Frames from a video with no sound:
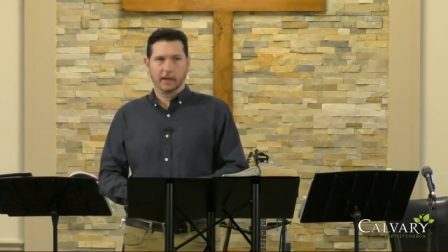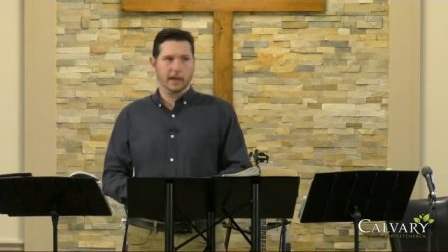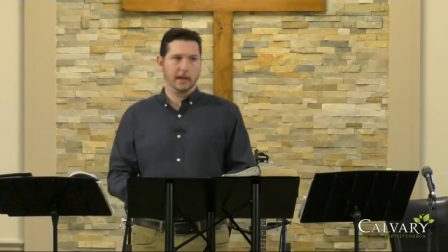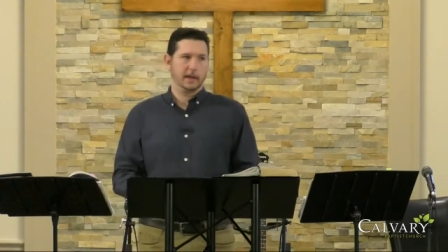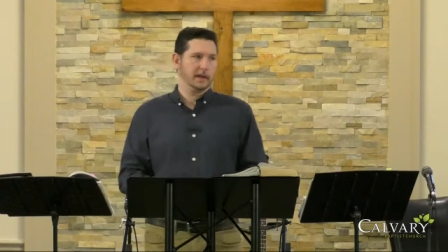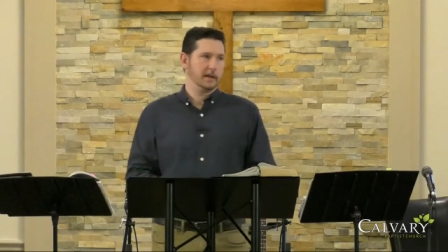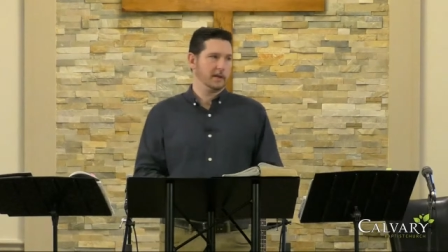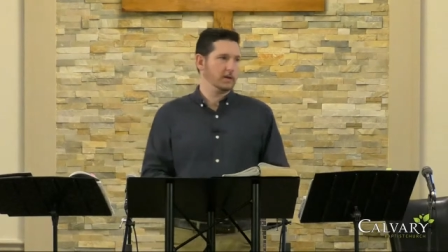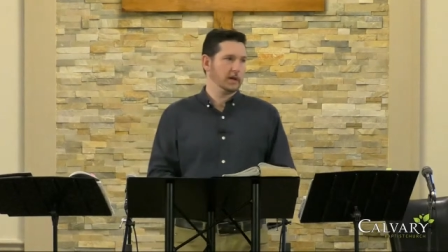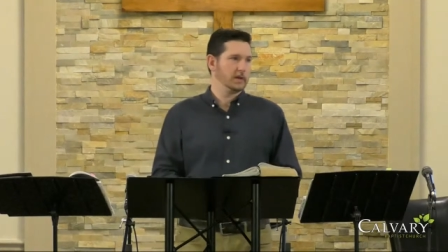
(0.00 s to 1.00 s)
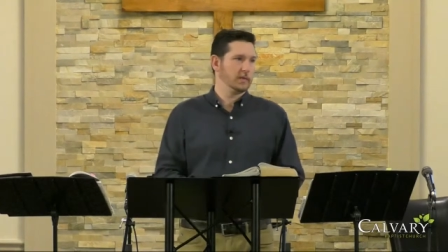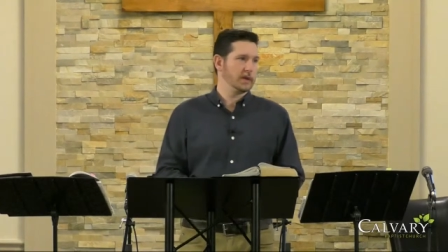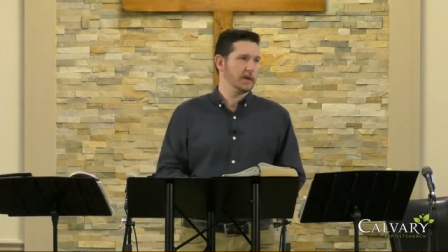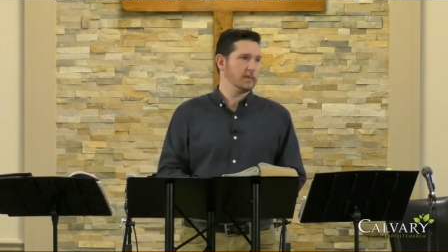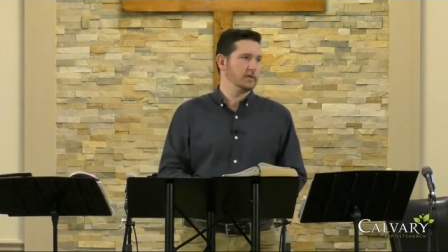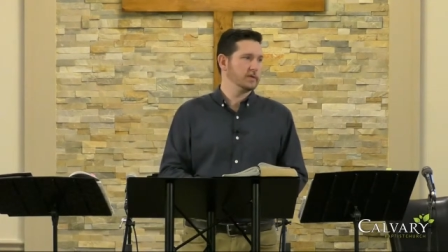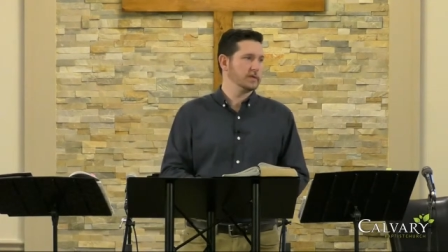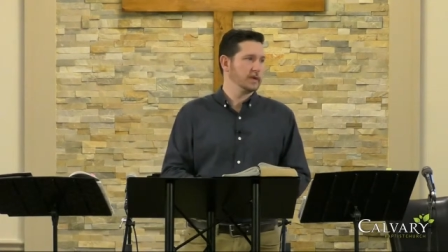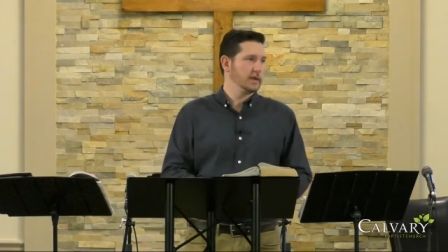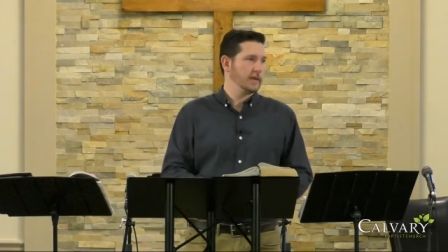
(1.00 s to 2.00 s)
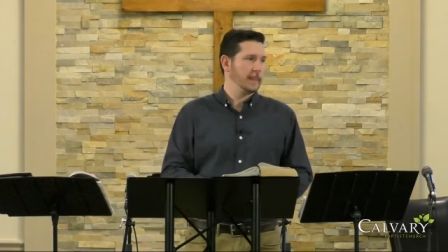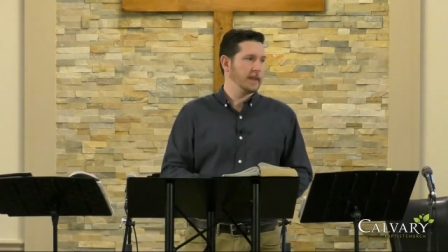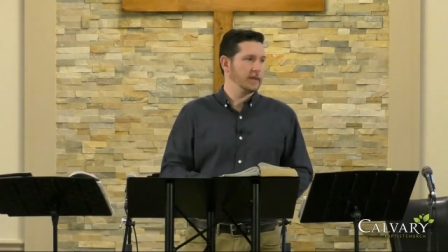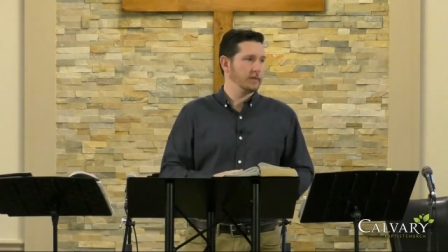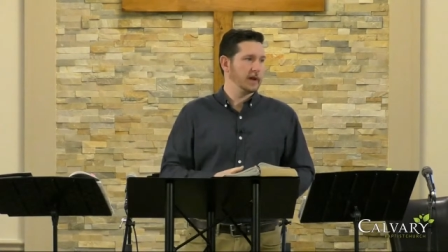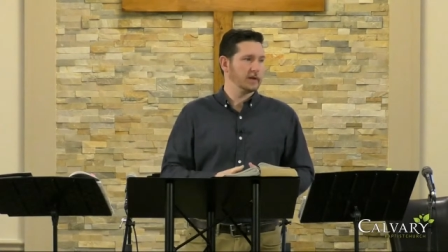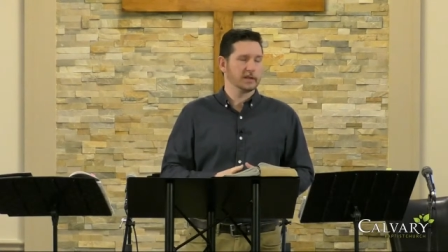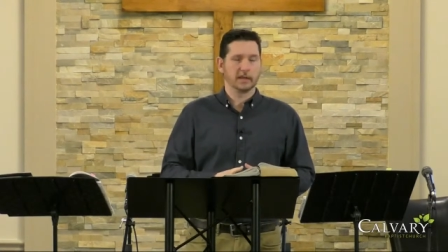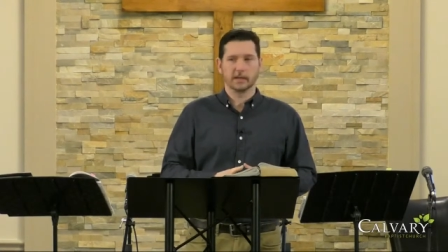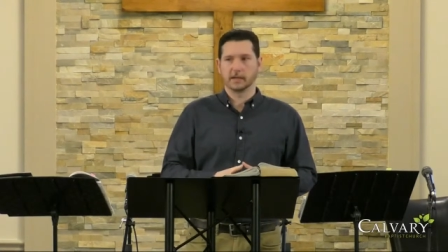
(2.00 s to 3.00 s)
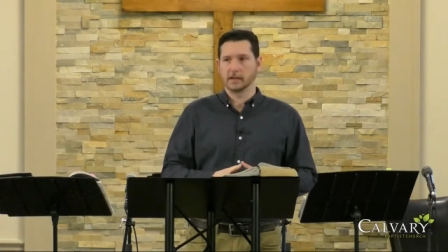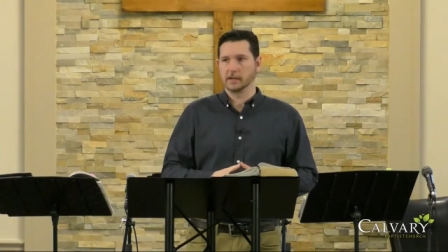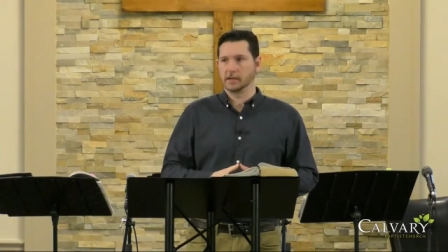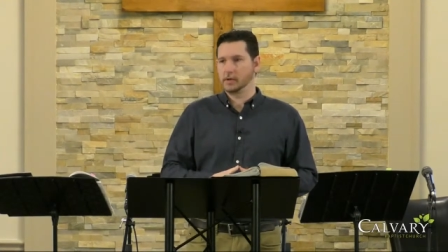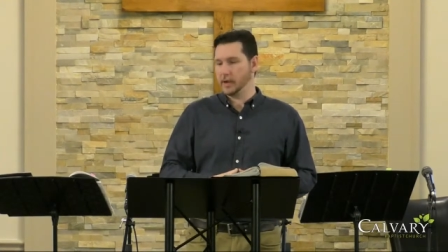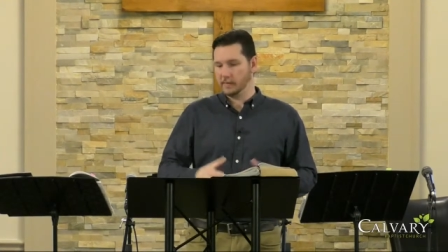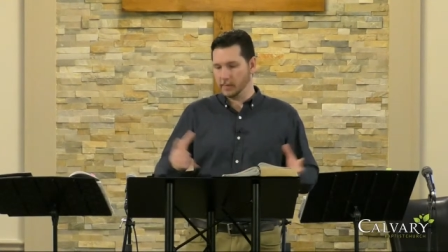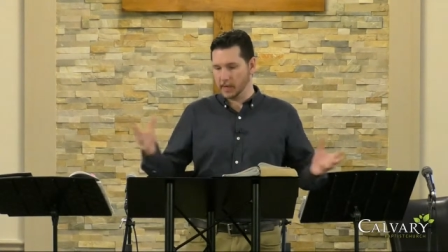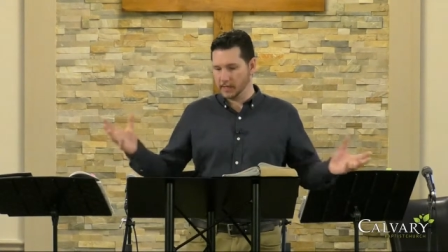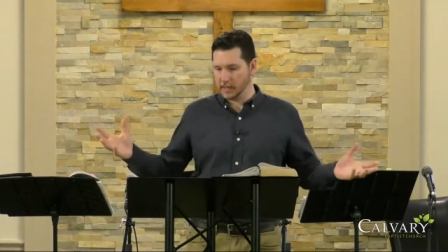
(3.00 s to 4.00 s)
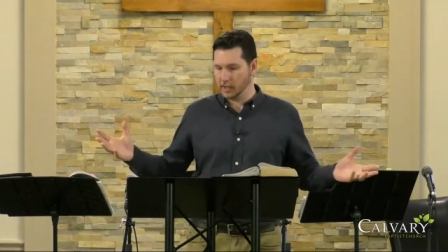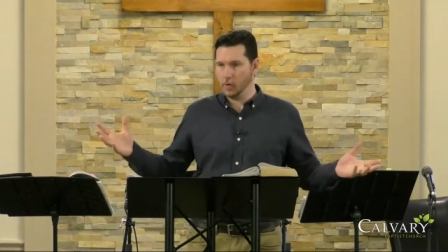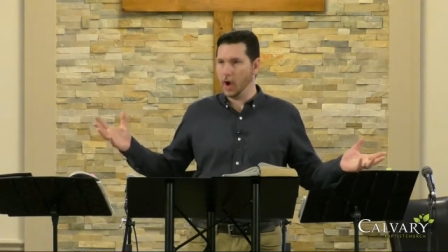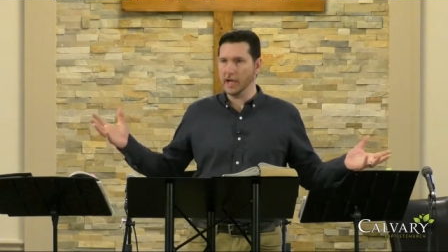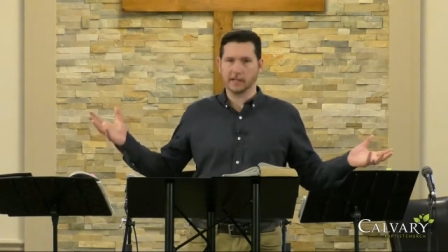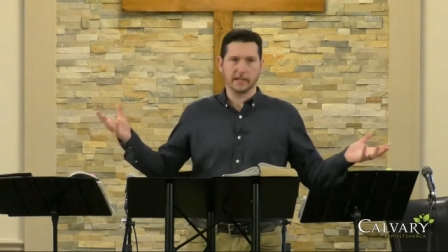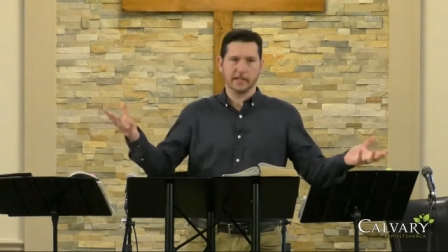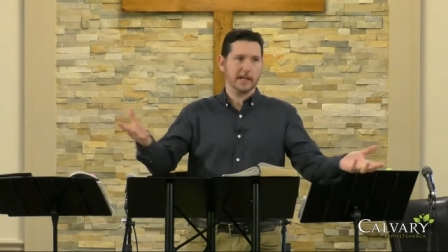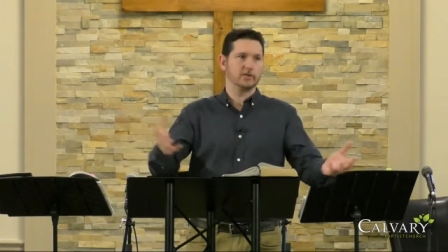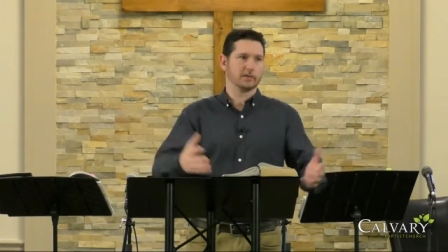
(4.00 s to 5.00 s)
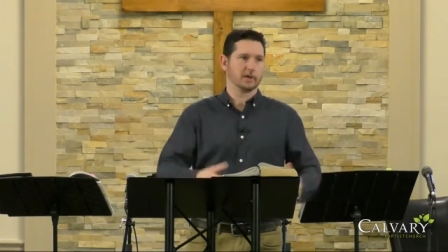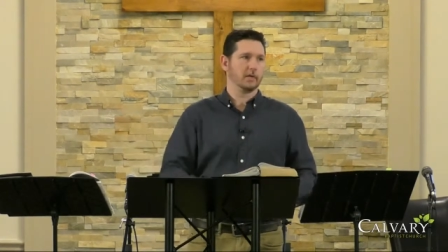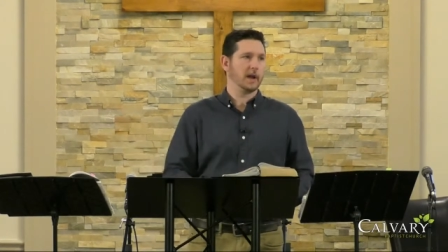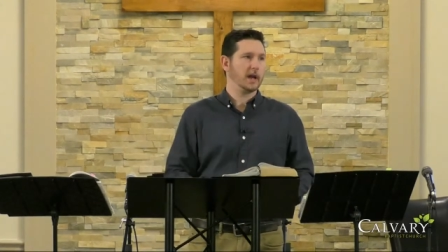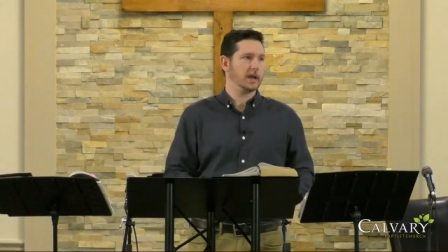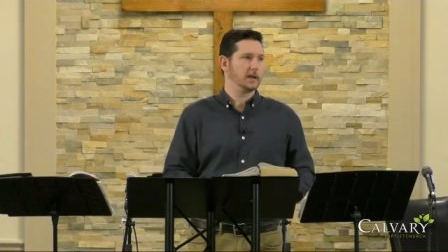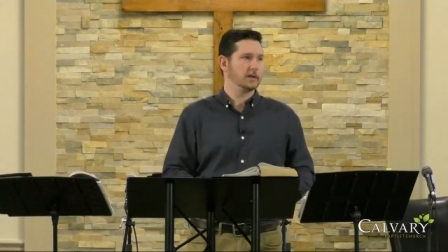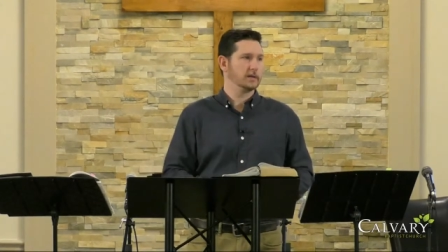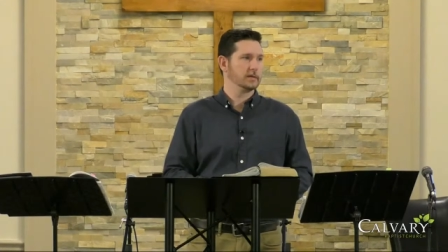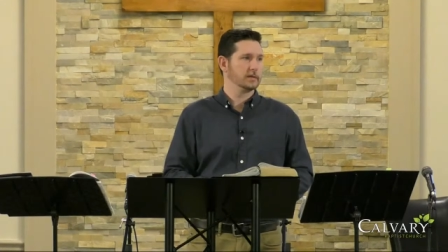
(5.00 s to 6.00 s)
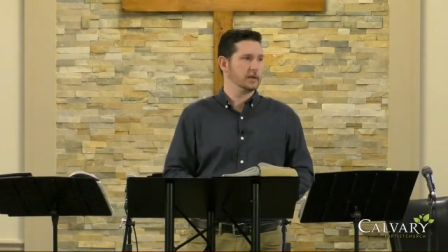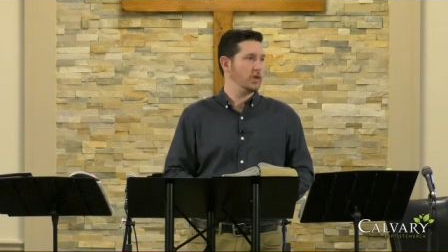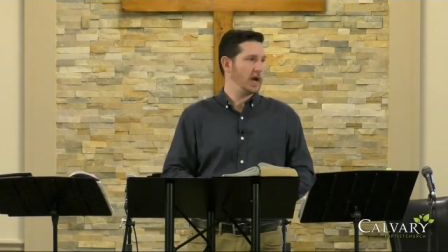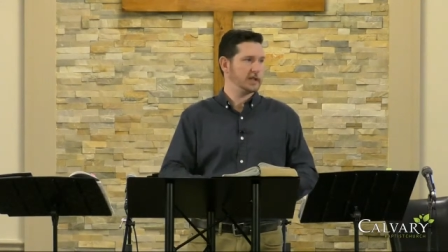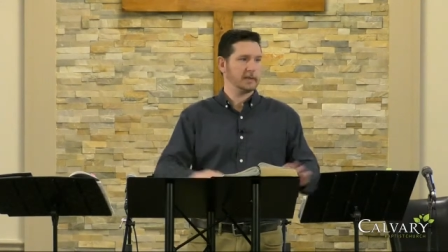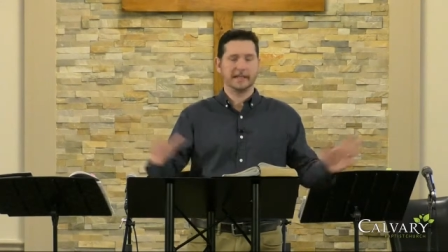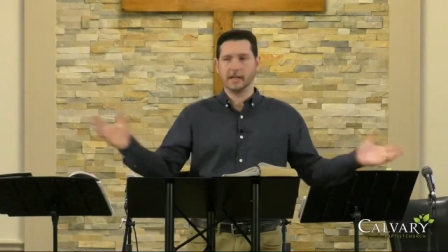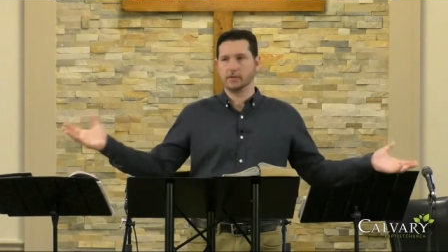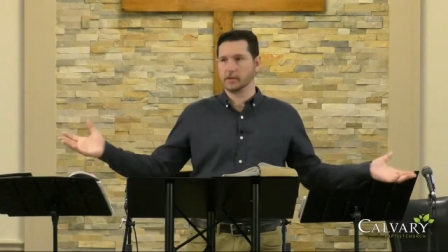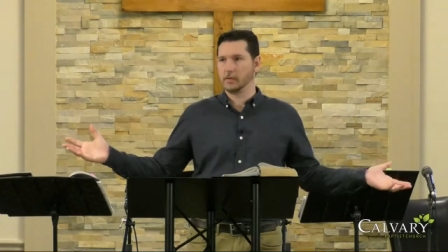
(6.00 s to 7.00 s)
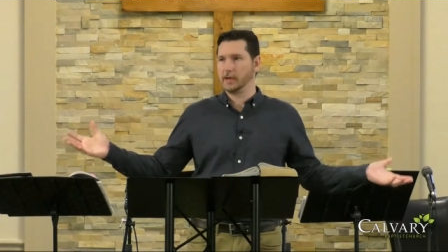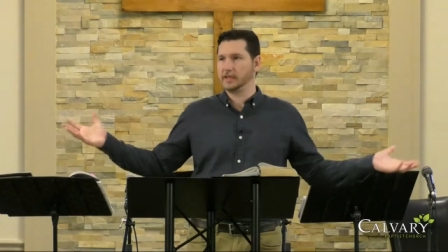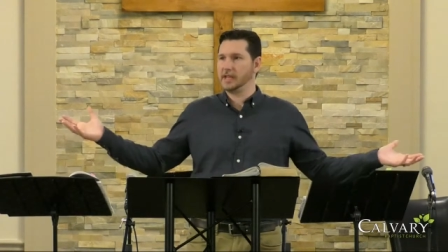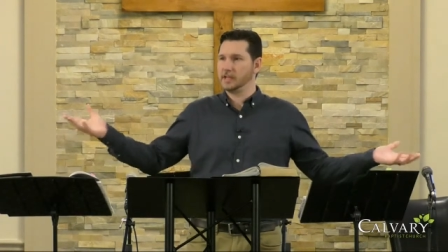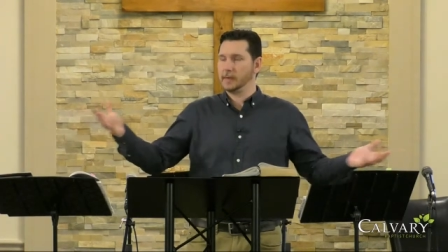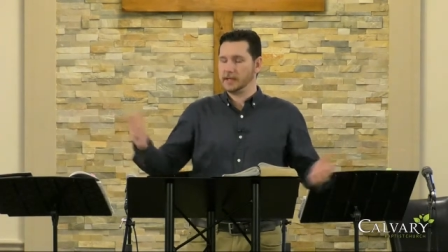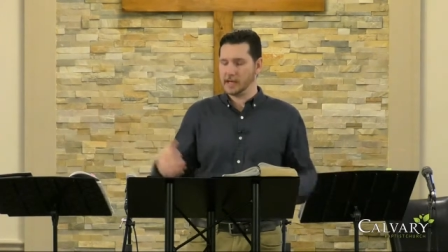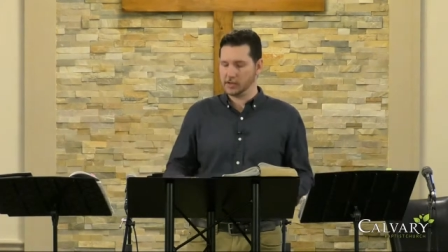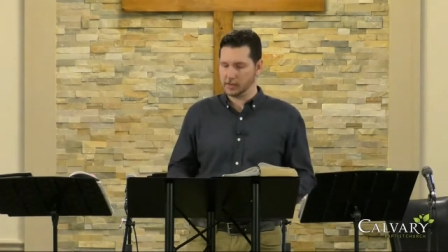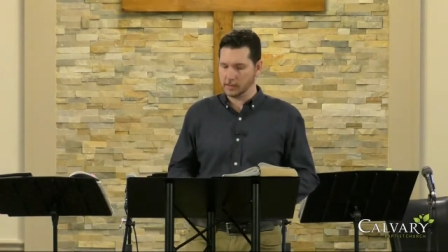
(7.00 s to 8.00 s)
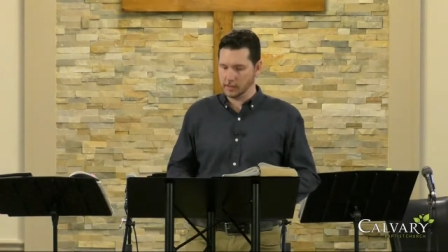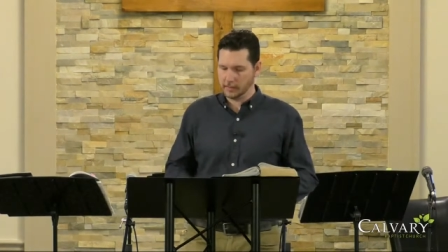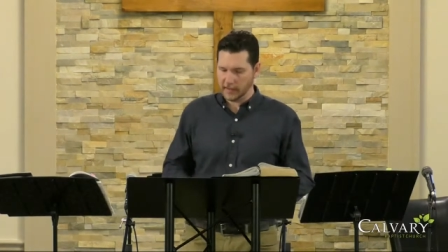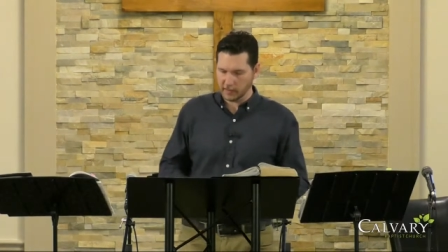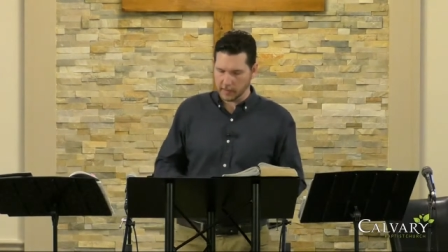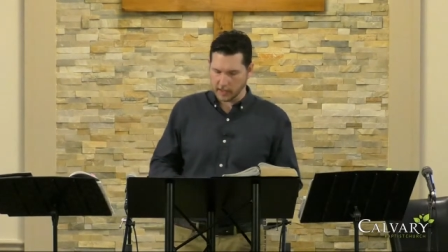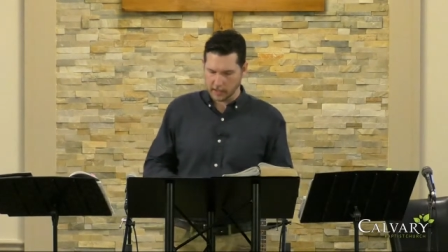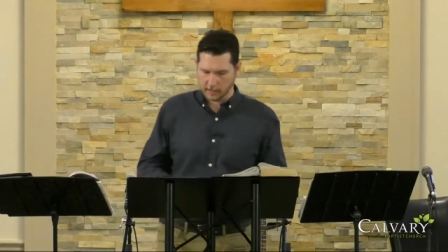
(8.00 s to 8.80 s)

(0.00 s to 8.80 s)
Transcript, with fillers: Hey, earlier in the book of Hebrews, the writer says to everybody, saying, You ought to be teachers already. You ought to be teachers already. That's the expectation of everybody.